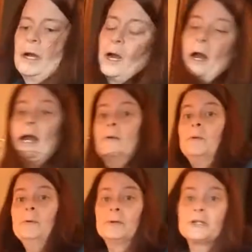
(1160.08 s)
All right, we
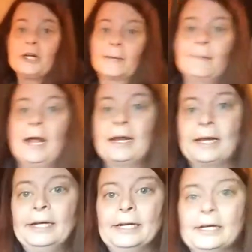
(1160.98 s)
will check back
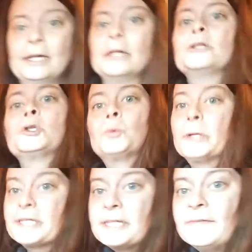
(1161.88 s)
in
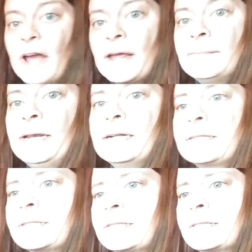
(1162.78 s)
25
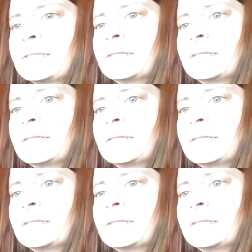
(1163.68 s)
minutes.